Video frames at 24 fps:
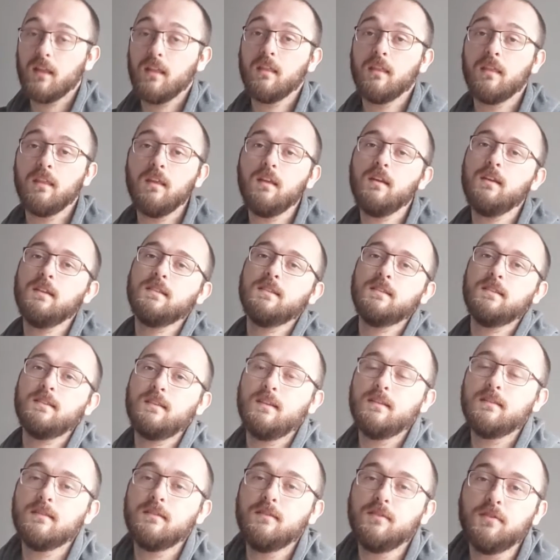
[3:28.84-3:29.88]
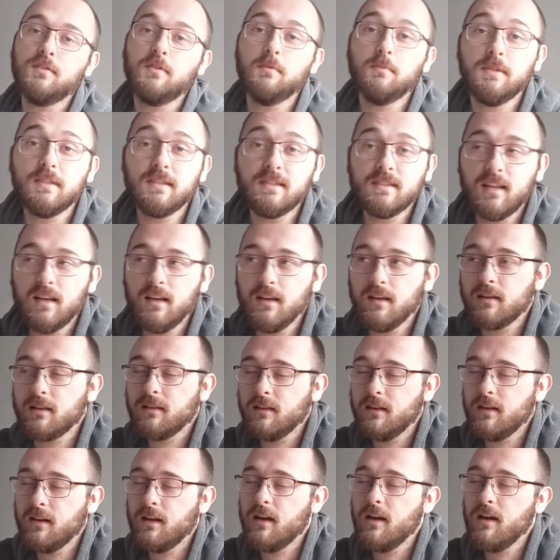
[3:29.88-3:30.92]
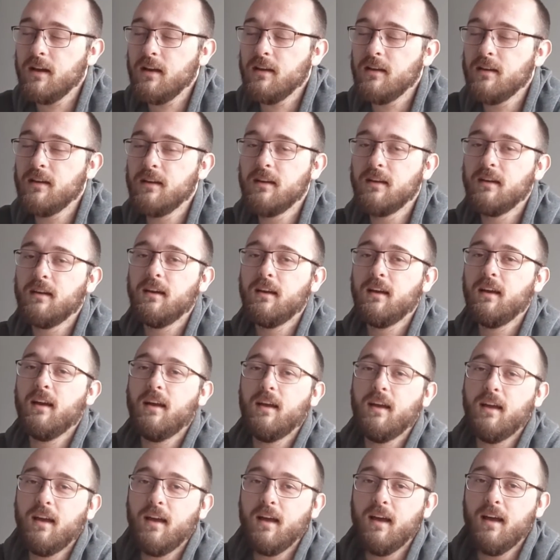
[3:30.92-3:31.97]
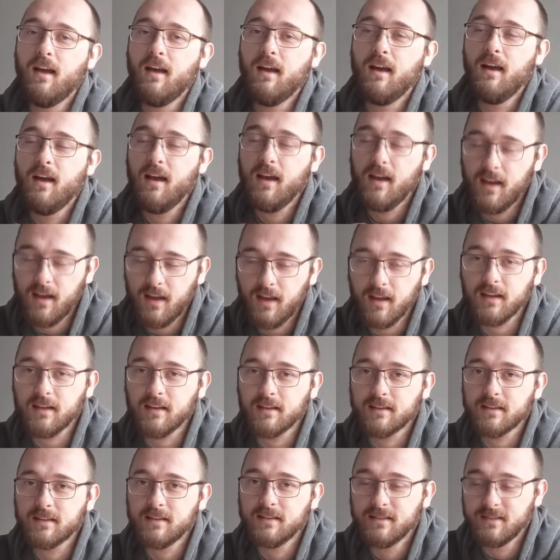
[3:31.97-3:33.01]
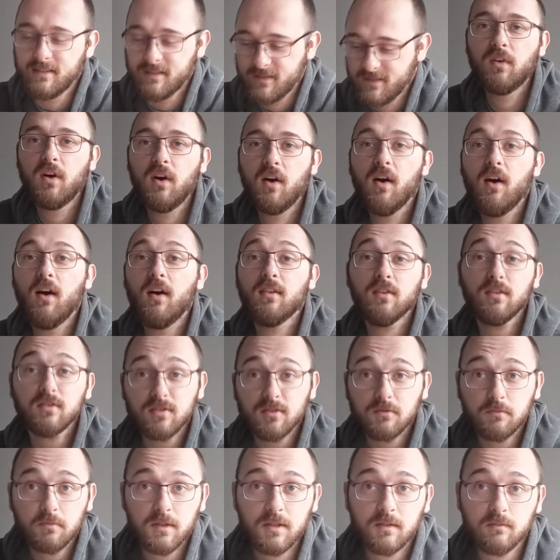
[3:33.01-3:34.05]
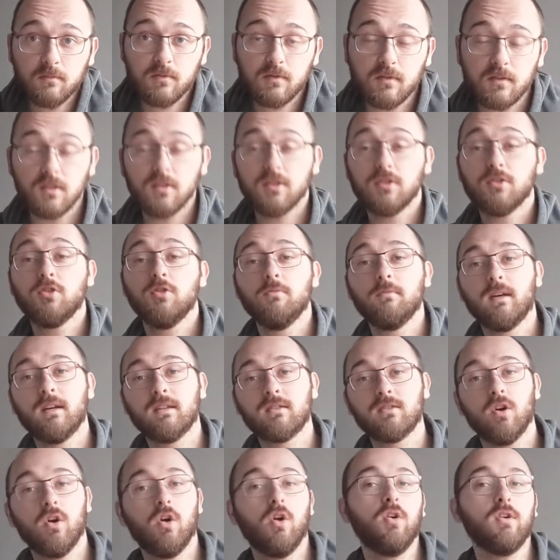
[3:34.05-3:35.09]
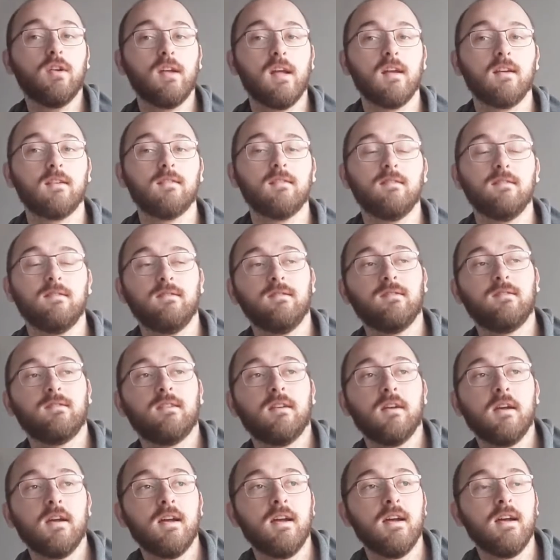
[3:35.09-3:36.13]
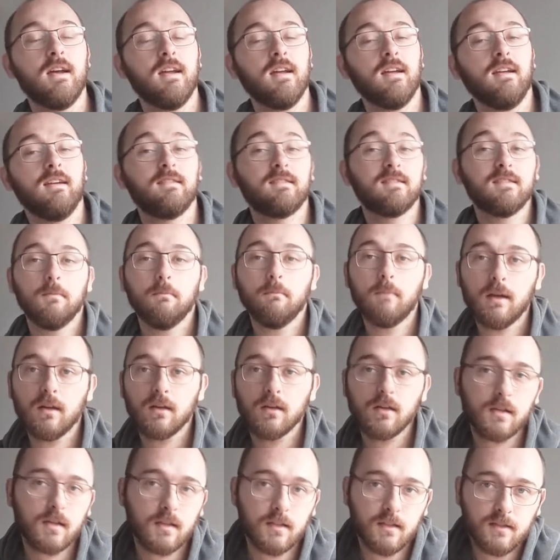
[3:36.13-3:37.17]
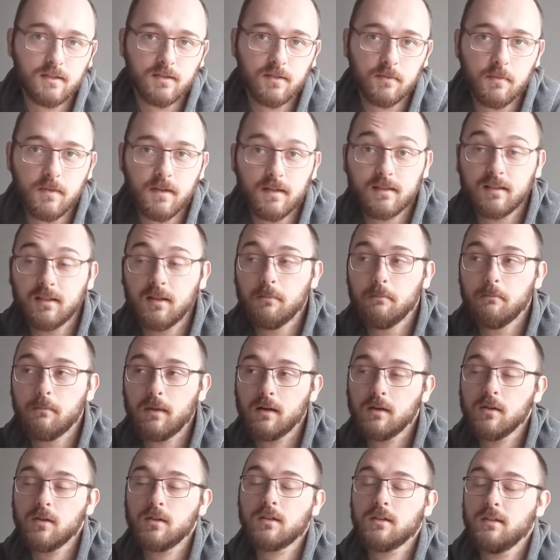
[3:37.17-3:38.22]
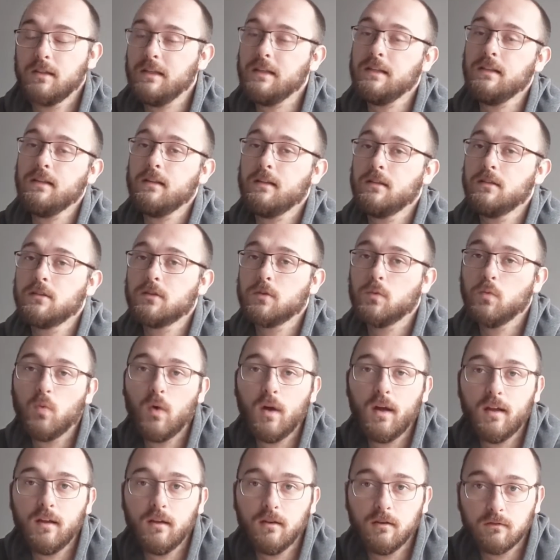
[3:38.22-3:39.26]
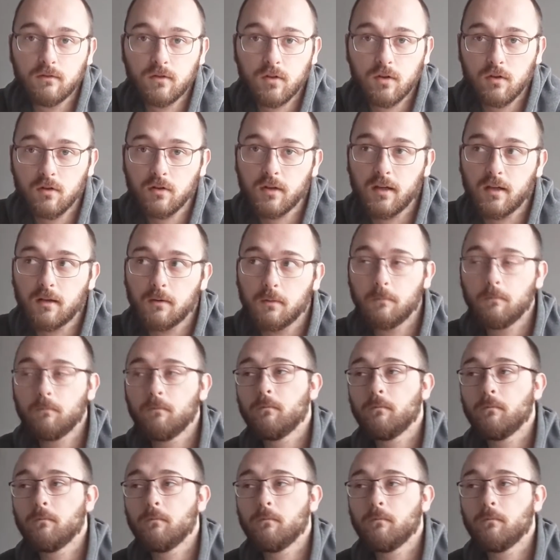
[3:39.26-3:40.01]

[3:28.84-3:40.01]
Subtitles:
This is another mistake that I hate. A lot of people assume that on accident is an Americanism. It's an American English way of talking.